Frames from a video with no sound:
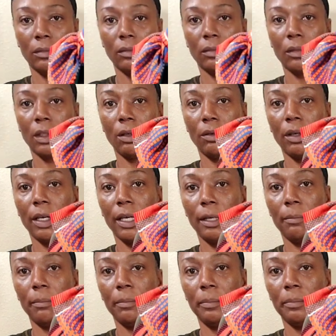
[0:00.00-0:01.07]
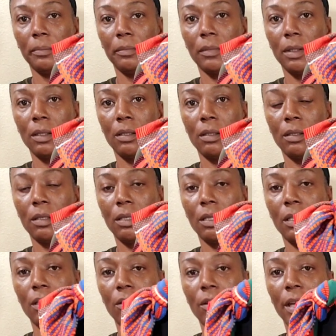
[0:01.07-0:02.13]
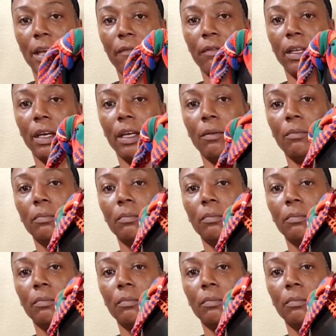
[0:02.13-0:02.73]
Okay, so then you have that.